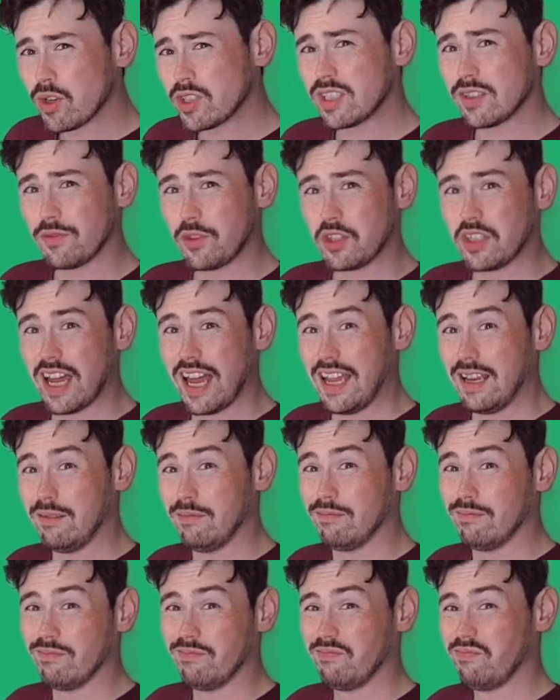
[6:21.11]
of their
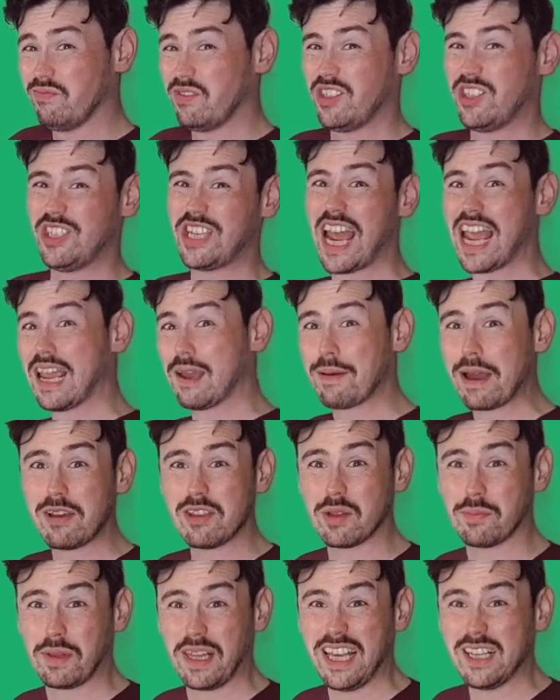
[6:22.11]
time sitting about the
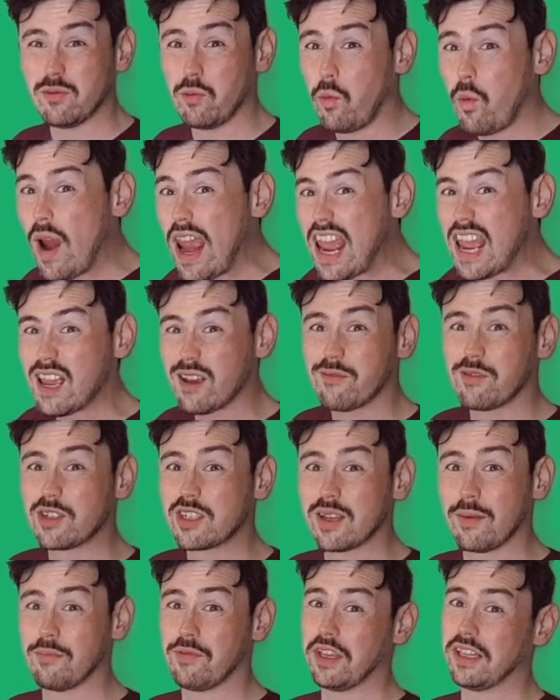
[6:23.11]
place waiting for
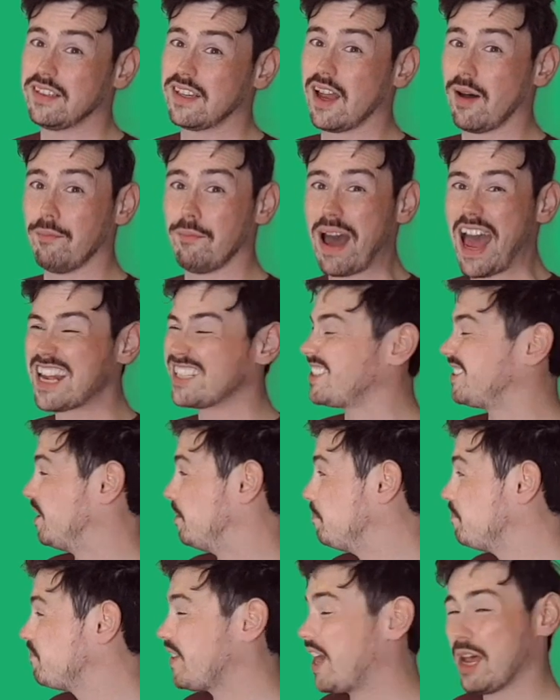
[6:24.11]
something to come past
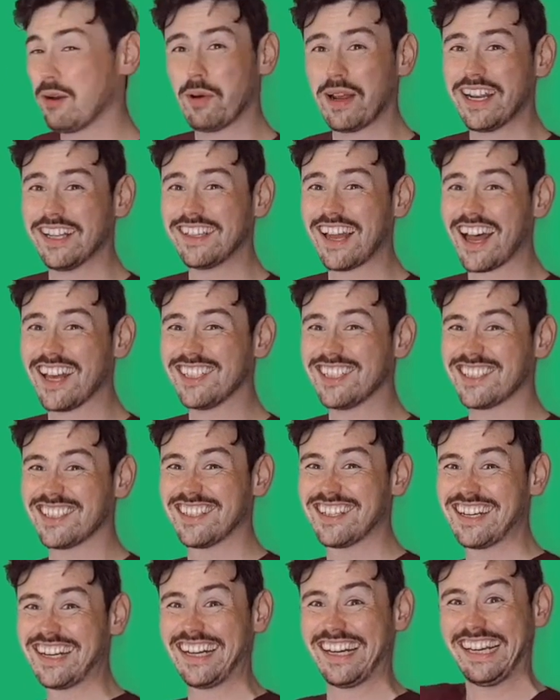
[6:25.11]
them, and when it does,
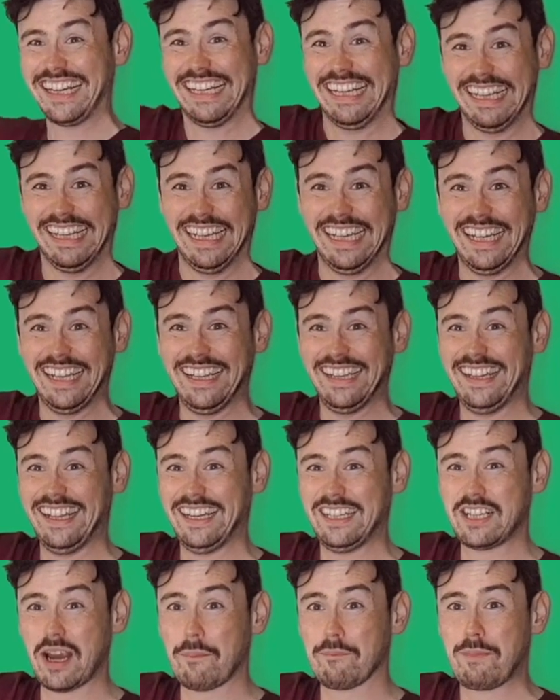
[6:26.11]
they
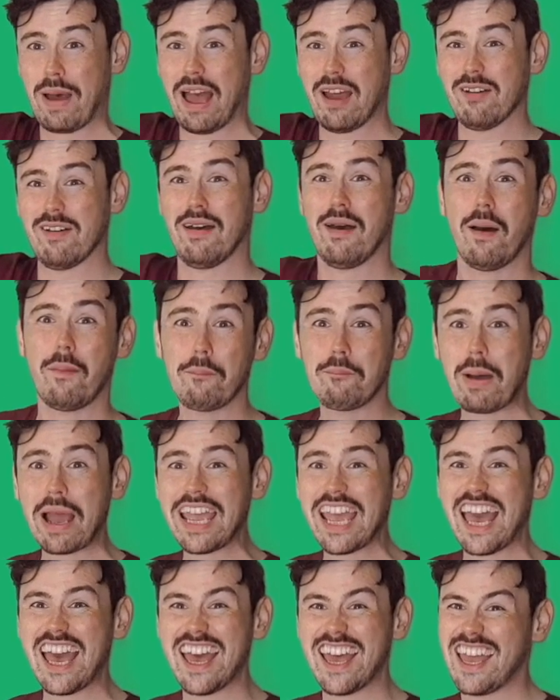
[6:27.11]
jump out, bite
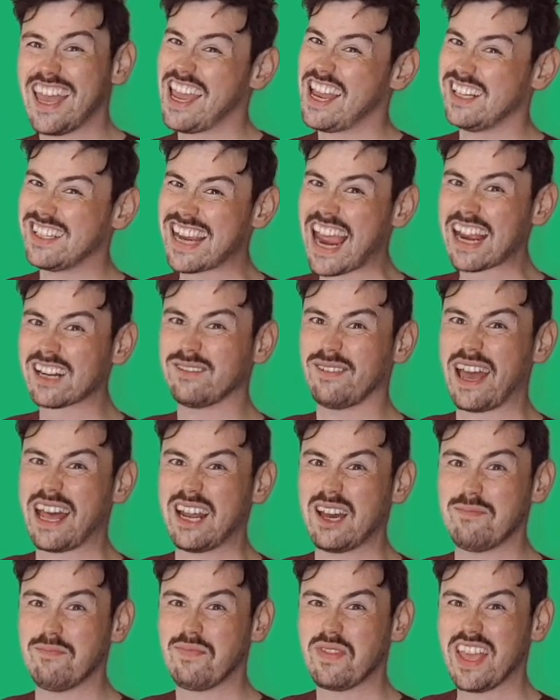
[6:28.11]
it, inject
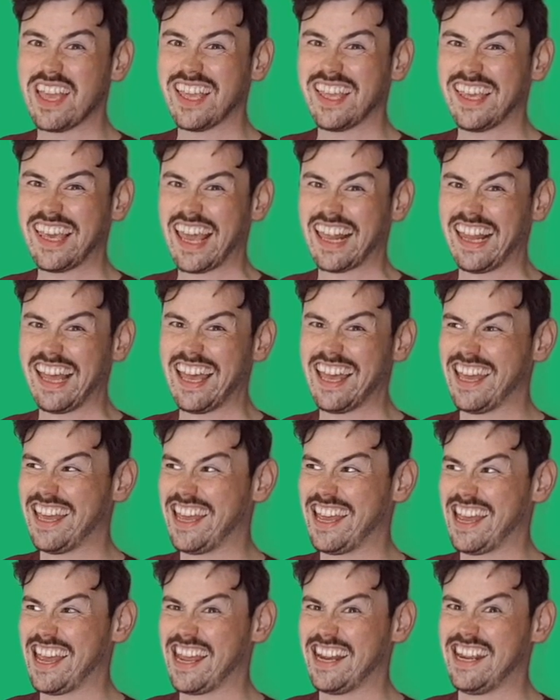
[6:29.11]
venom, kill it,
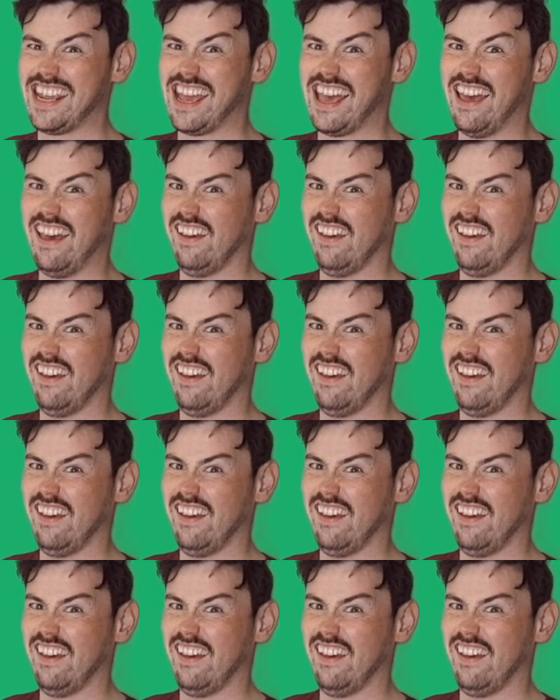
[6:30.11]
and eat it.